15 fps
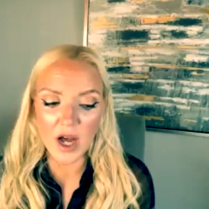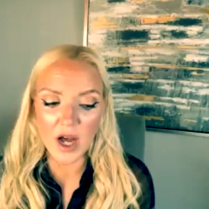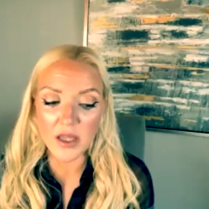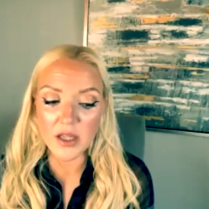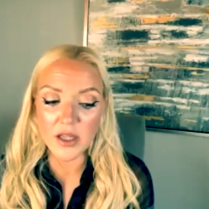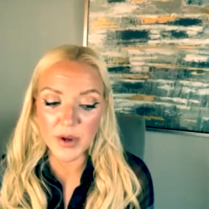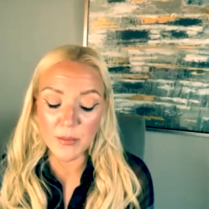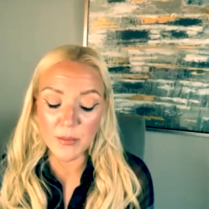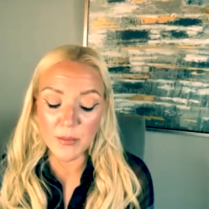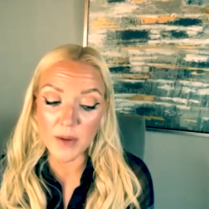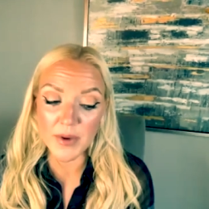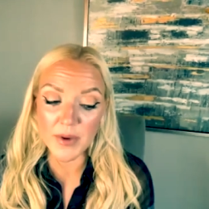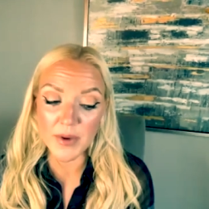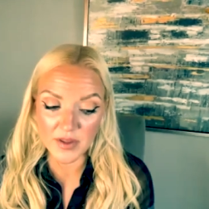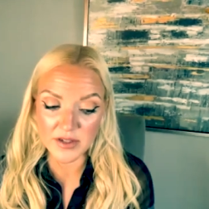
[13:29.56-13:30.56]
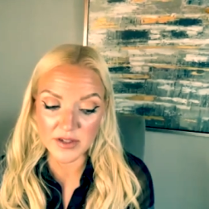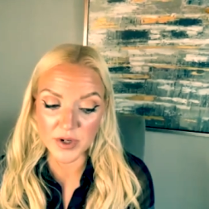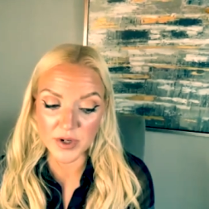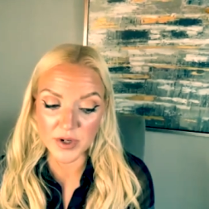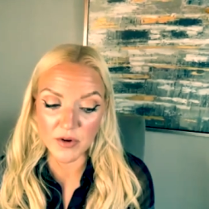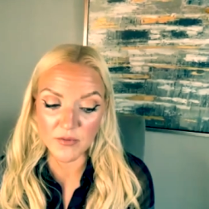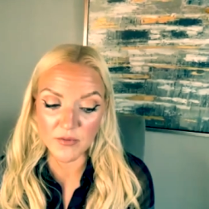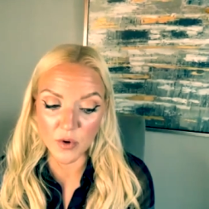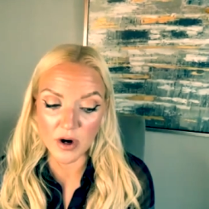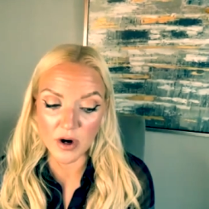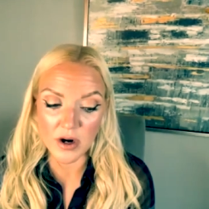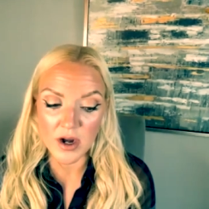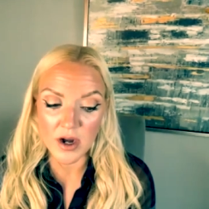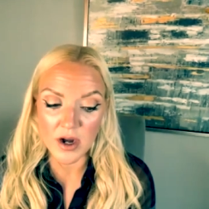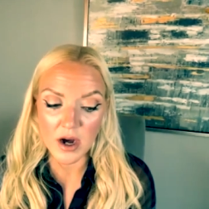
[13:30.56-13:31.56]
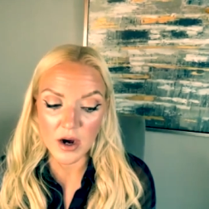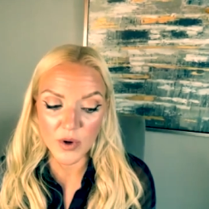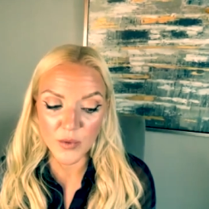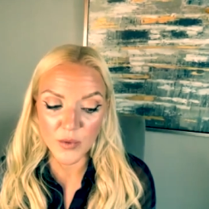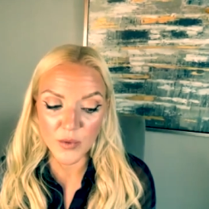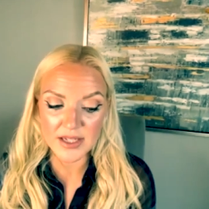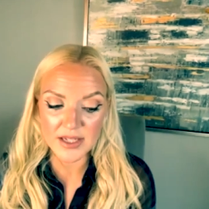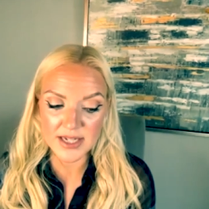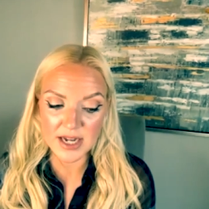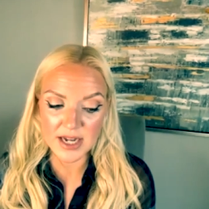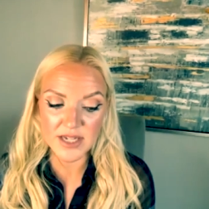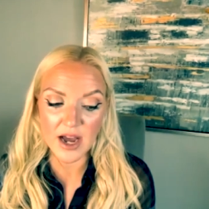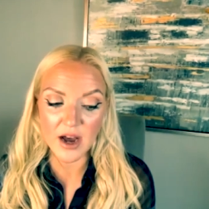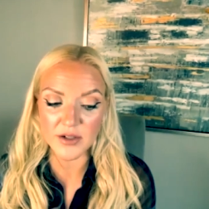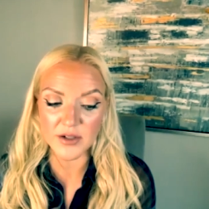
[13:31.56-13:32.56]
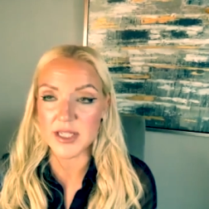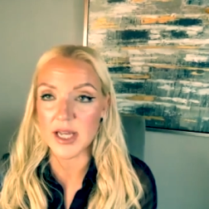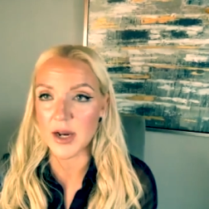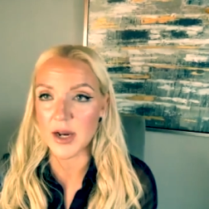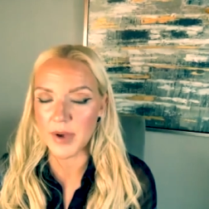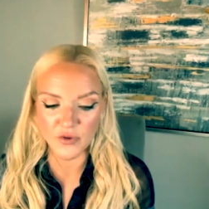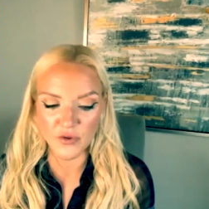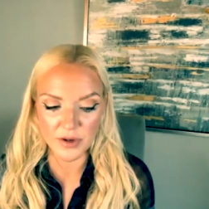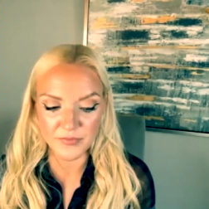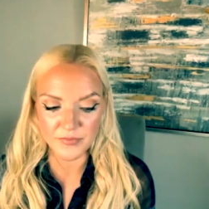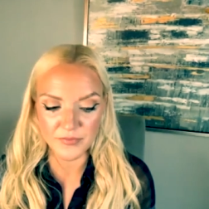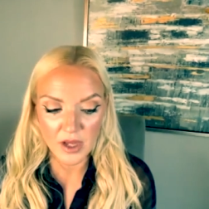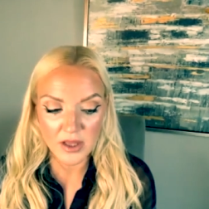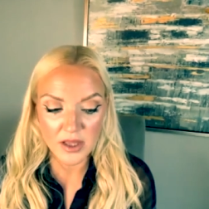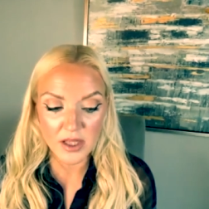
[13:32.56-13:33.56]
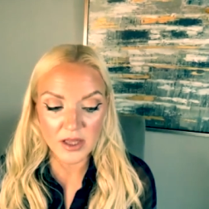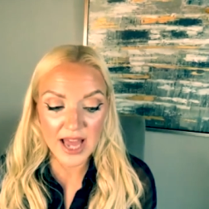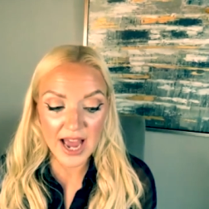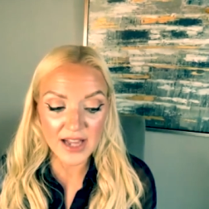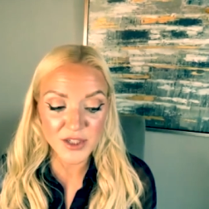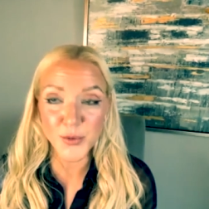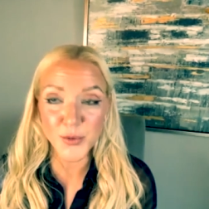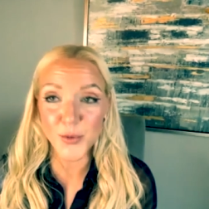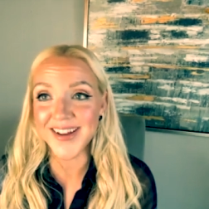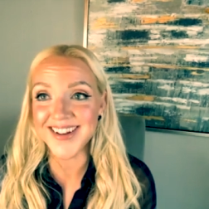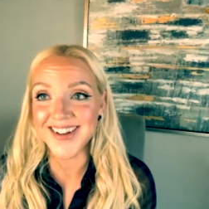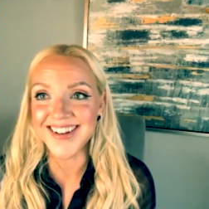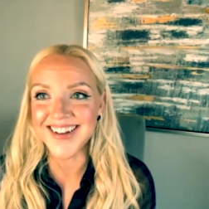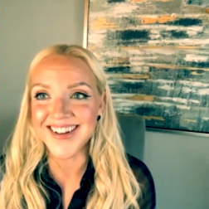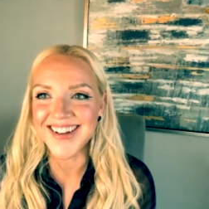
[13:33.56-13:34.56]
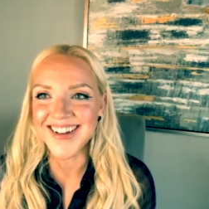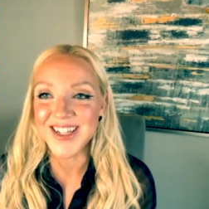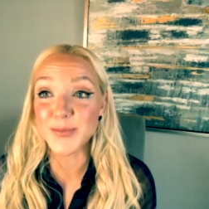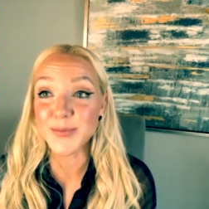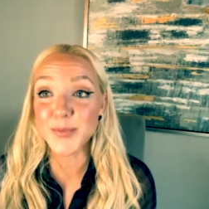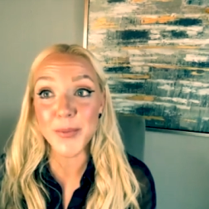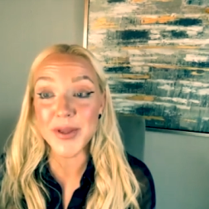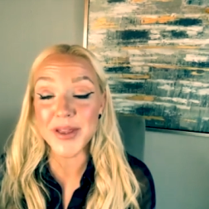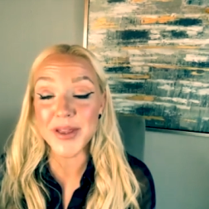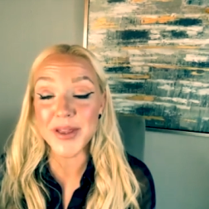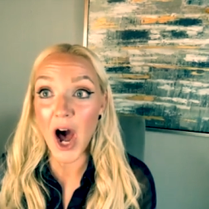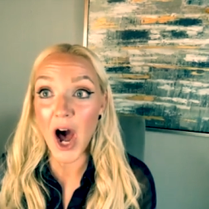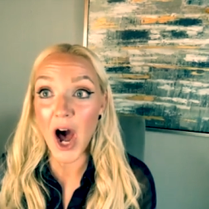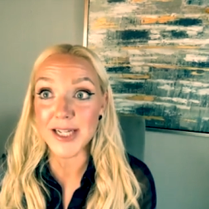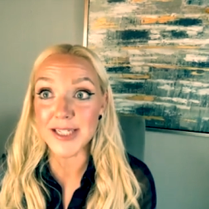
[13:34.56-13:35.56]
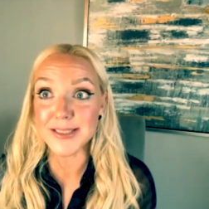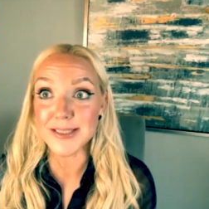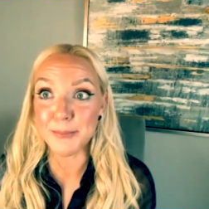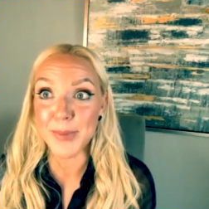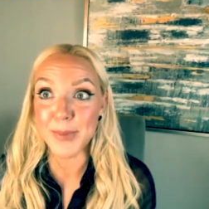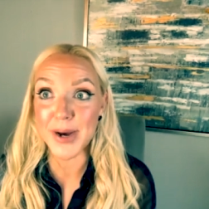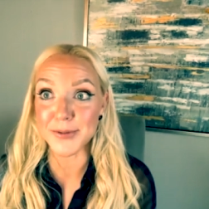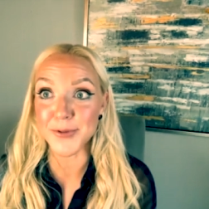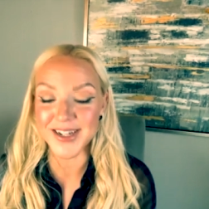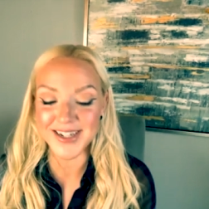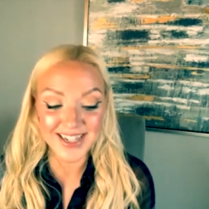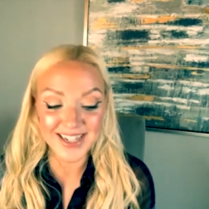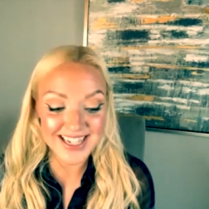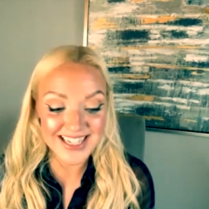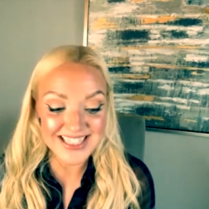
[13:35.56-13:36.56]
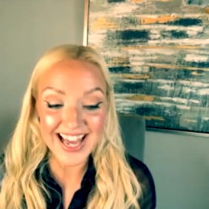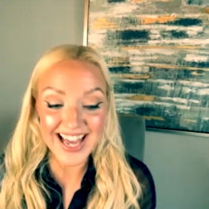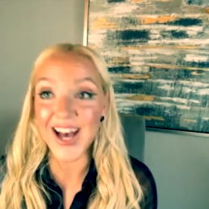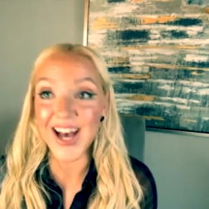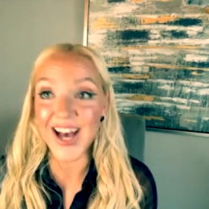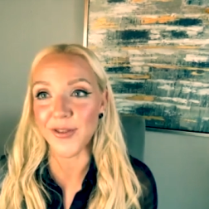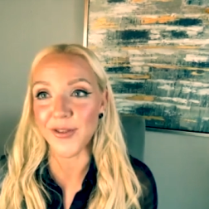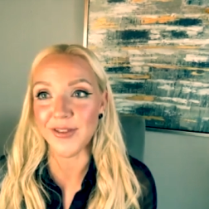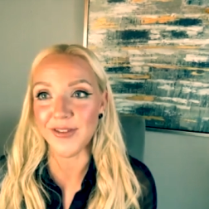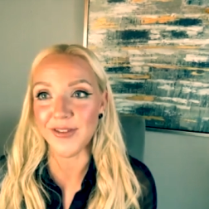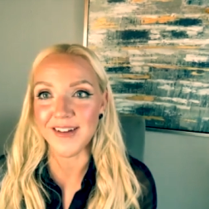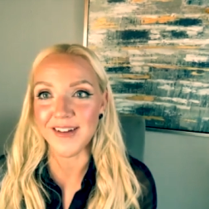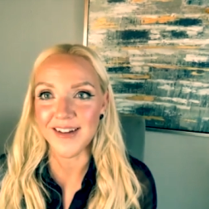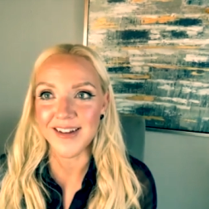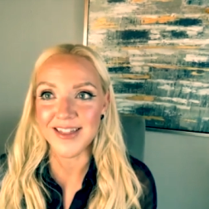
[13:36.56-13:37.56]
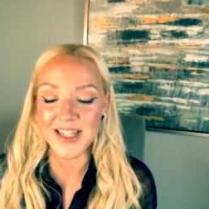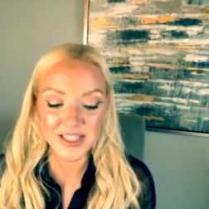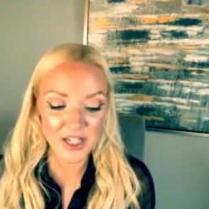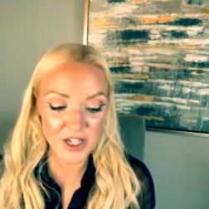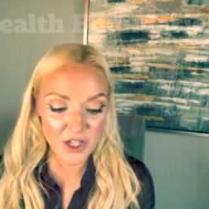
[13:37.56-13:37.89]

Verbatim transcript: talk a little bit more about this one, number four, uh, when we get down to how to set a boundary. The last one is probably the hottest button one it's health. This